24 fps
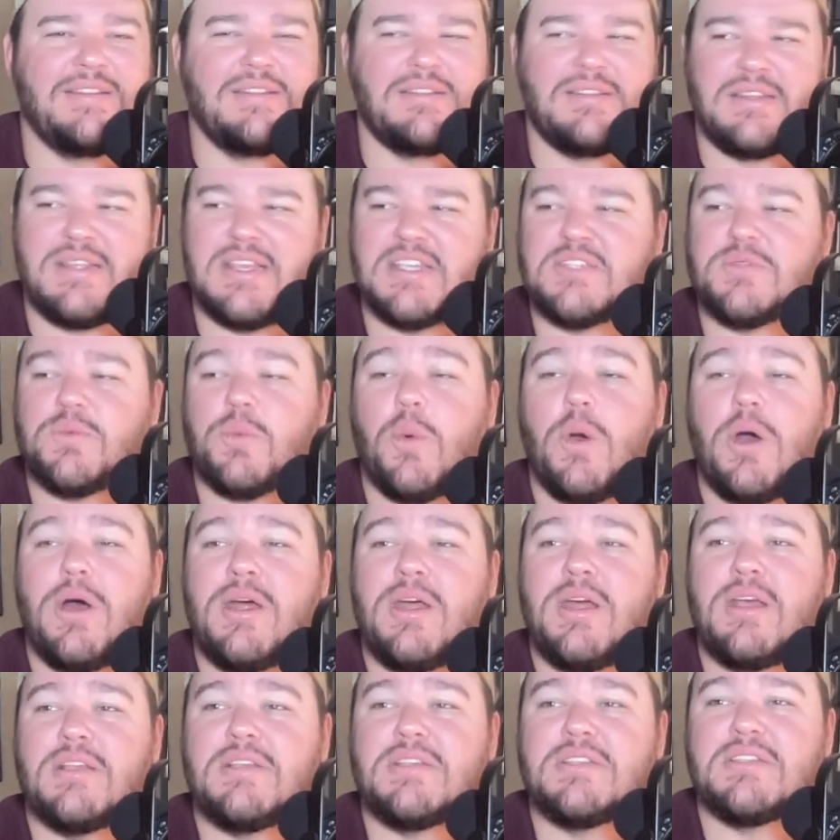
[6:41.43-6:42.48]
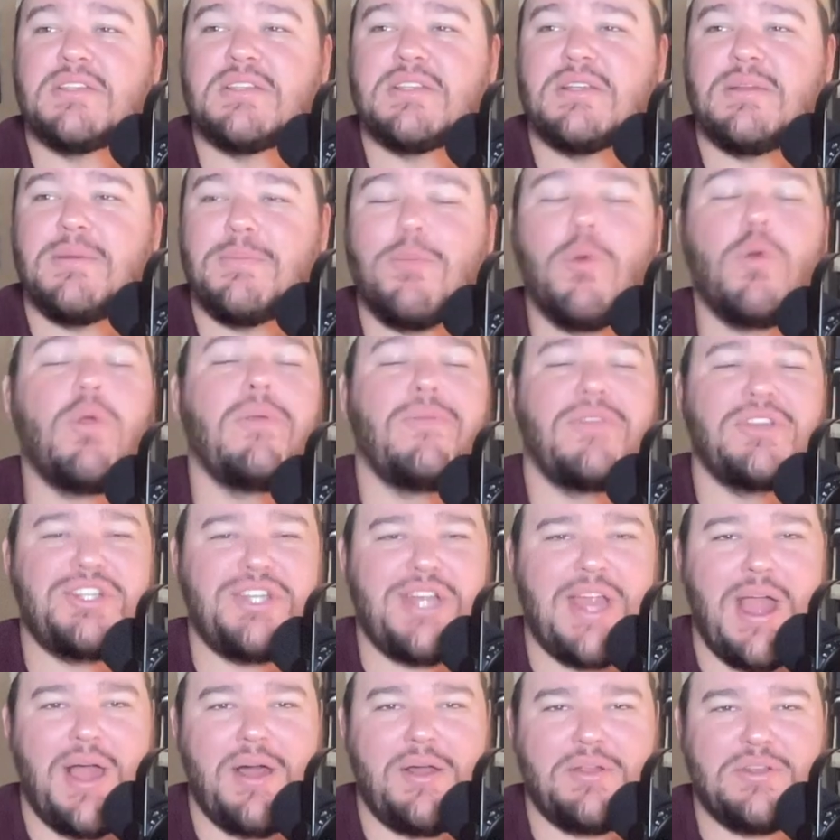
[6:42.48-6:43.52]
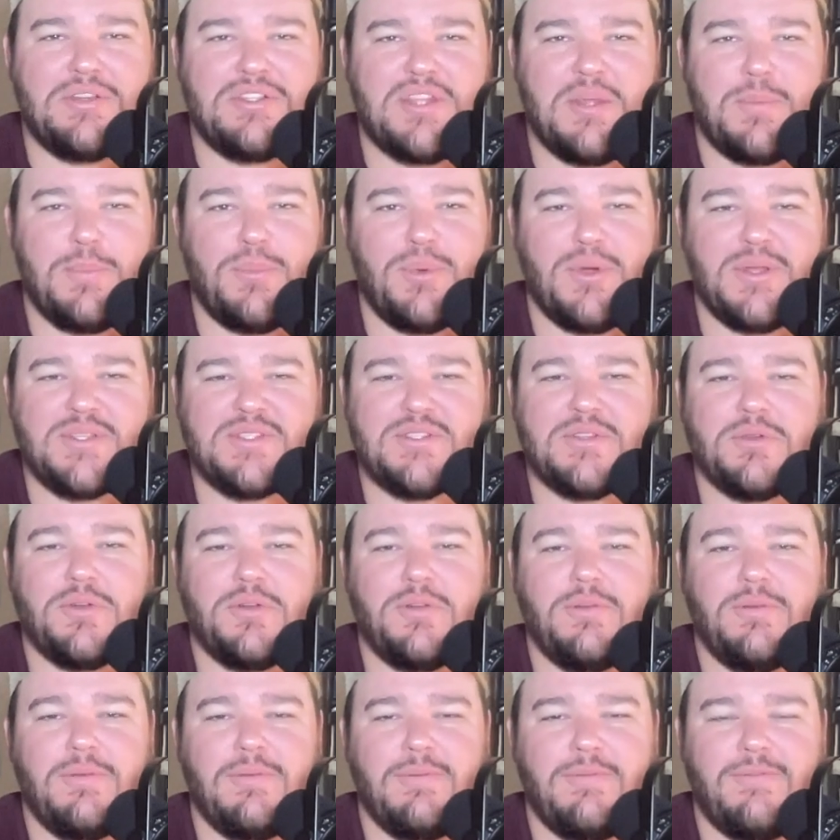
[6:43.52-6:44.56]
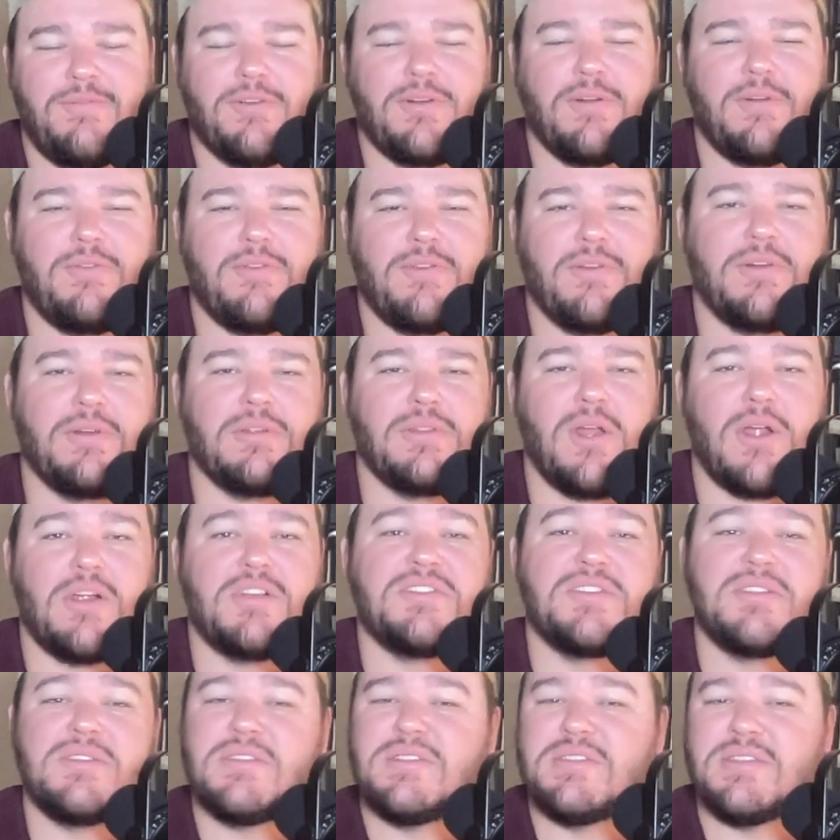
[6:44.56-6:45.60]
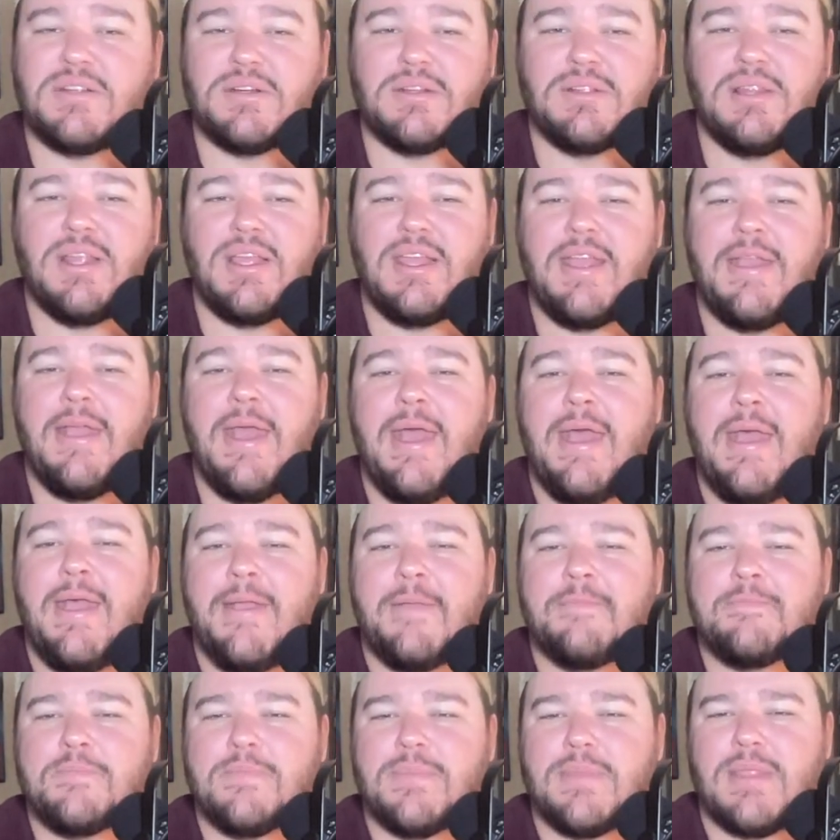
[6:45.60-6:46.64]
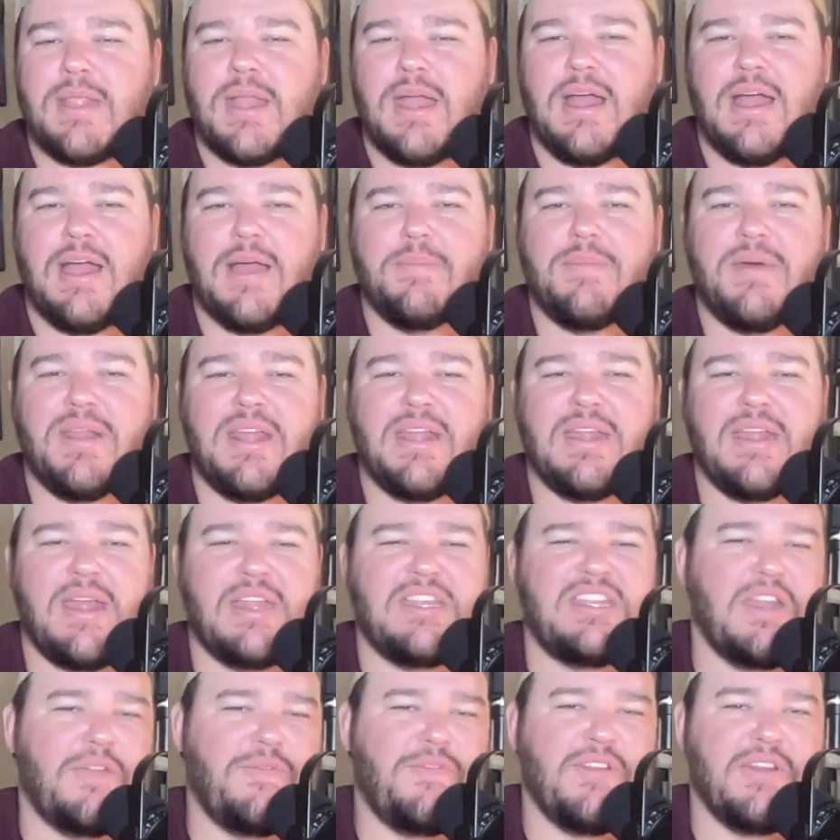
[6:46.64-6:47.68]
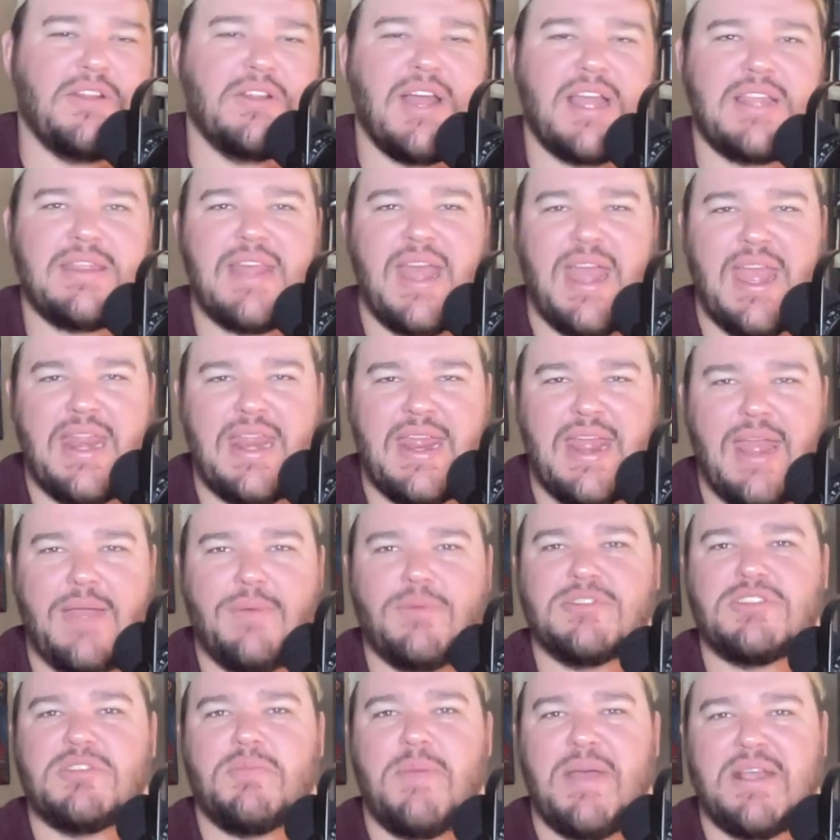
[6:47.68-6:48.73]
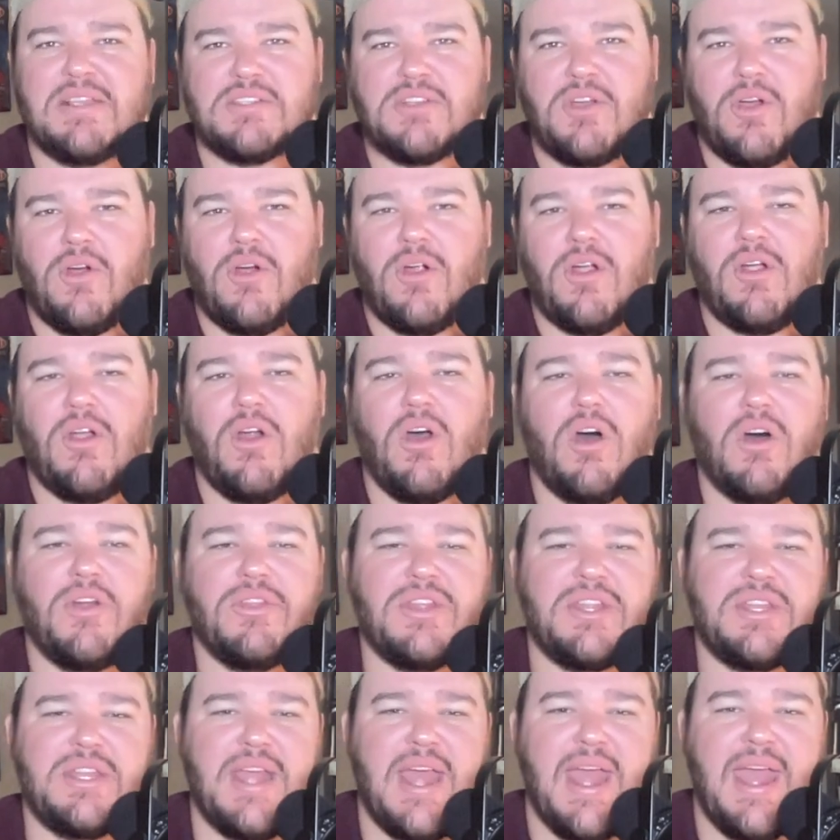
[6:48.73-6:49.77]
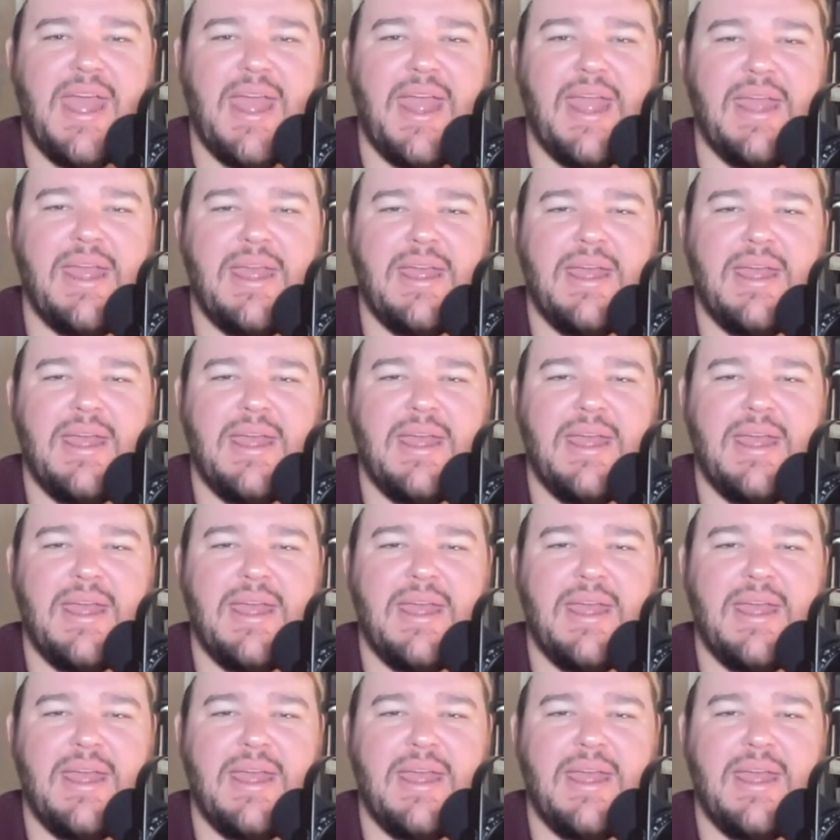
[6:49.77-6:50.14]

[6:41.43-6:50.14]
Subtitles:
This was more of a challenge than Bristol for Larson, certainly. But it did feel like the 88 was the best car on the day.